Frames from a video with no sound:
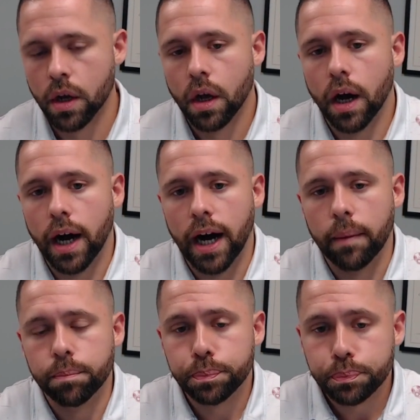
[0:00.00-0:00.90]

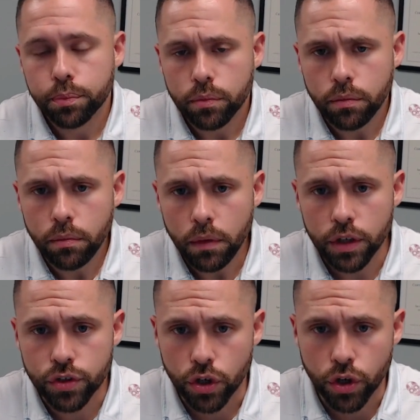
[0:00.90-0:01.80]

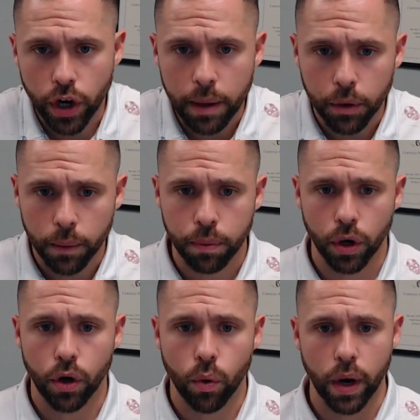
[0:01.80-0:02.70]
So you're able to
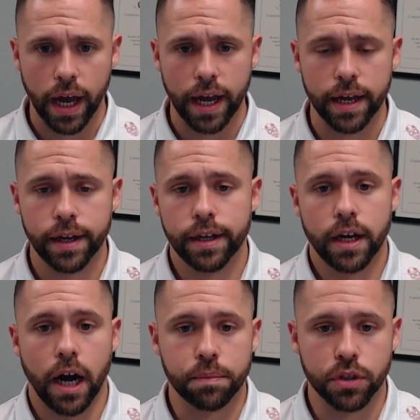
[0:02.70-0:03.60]
put away
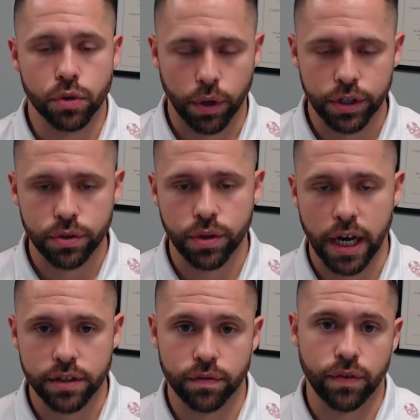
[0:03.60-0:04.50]
up to
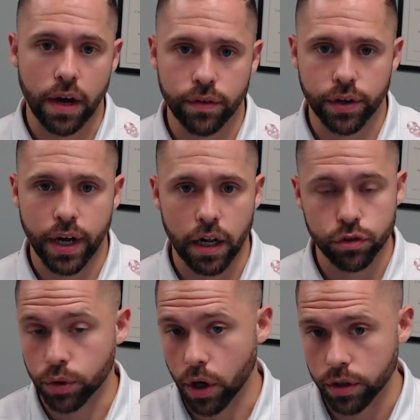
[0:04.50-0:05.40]
$22,500,
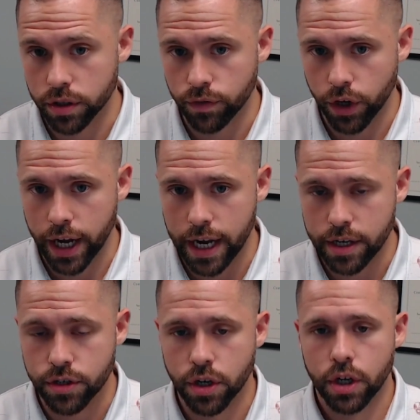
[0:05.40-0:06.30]
regardless of your
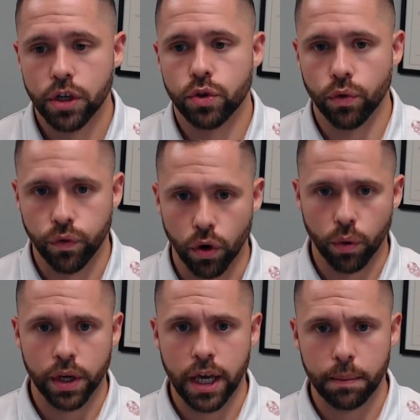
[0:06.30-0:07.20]
age, to a
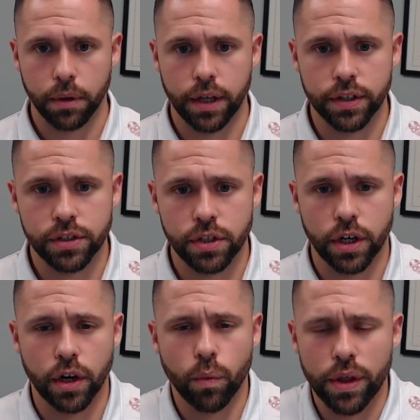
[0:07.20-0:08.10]
401k plan this
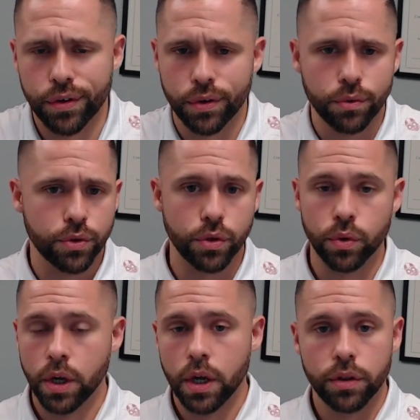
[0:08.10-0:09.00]
year, whether you do
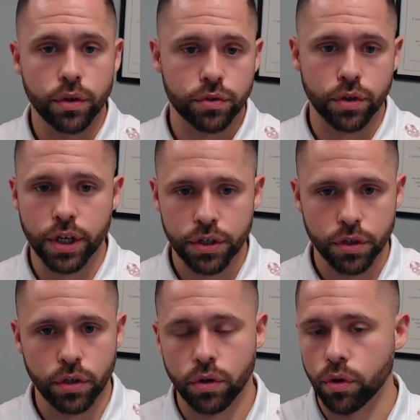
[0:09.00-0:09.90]
those
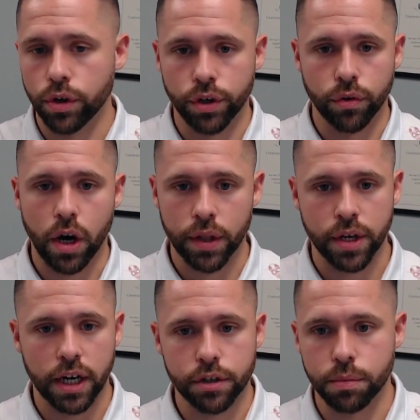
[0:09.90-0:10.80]
traditional or your Roth
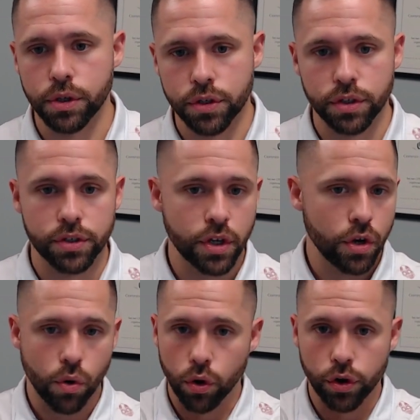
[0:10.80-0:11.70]
contributions,
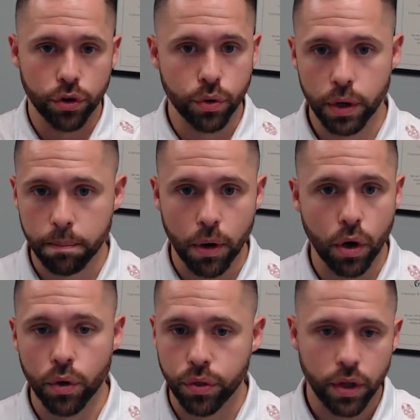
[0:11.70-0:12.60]
or you're doing
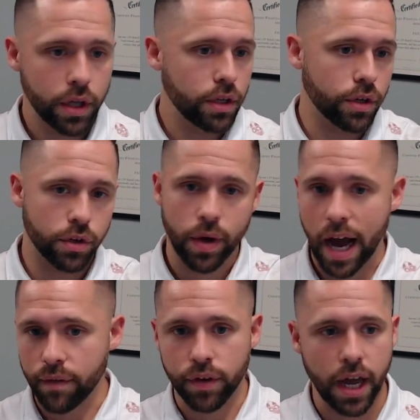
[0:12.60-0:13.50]
both. You can do
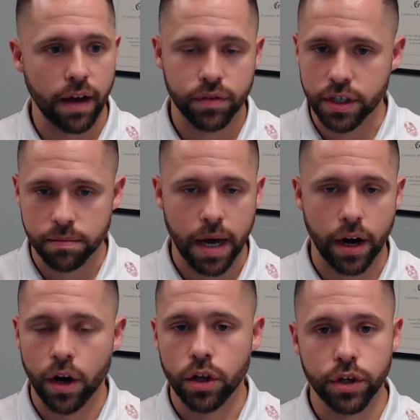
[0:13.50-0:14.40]
half and half, doesn't
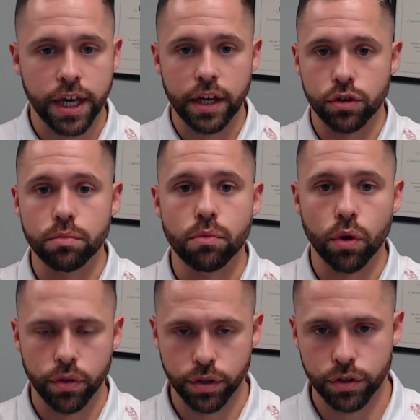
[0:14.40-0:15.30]
matter. You can't do more
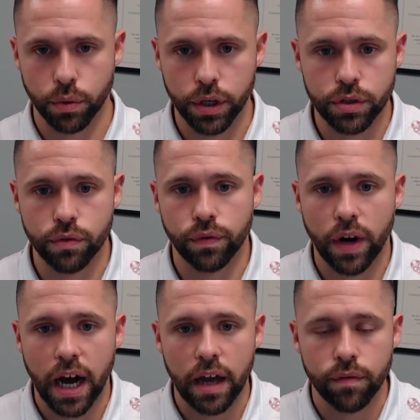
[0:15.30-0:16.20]
than the
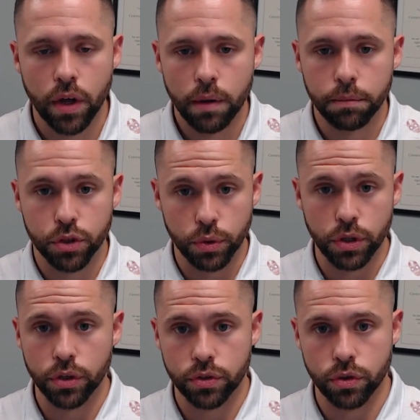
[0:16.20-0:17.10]
22.5 between
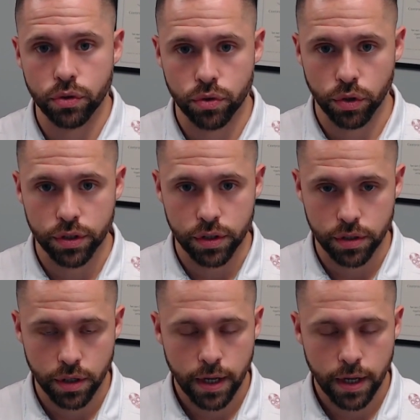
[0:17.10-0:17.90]
those two sources.